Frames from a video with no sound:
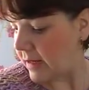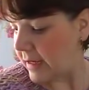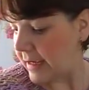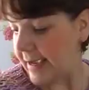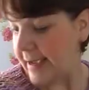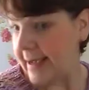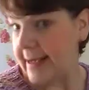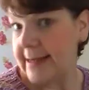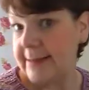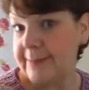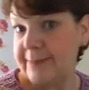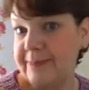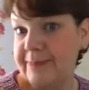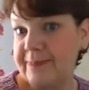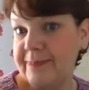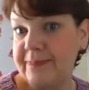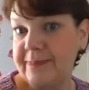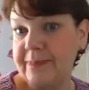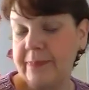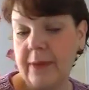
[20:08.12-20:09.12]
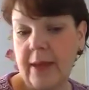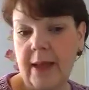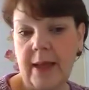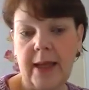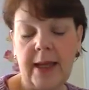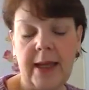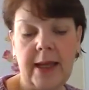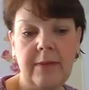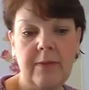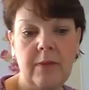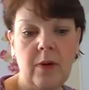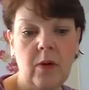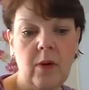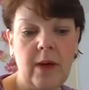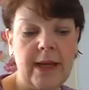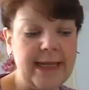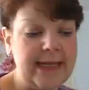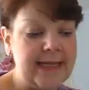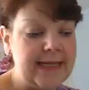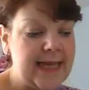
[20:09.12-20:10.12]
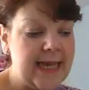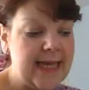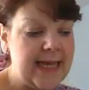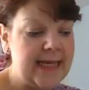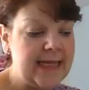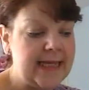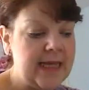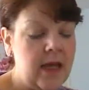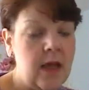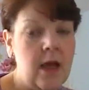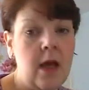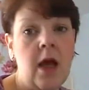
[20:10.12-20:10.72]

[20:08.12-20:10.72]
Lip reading: yeah. All I can say is